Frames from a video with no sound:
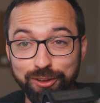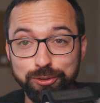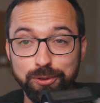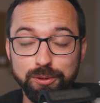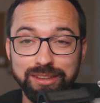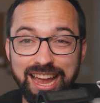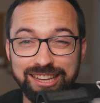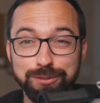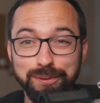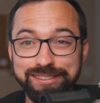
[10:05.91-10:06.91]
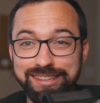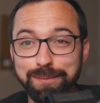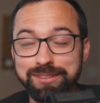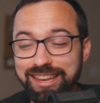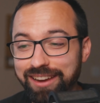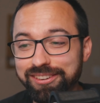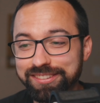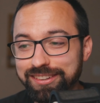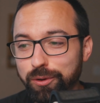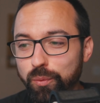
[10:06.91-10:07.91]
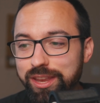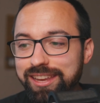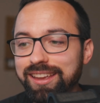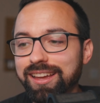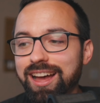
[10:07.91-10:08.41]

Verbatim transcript: also those actionable tips every single week.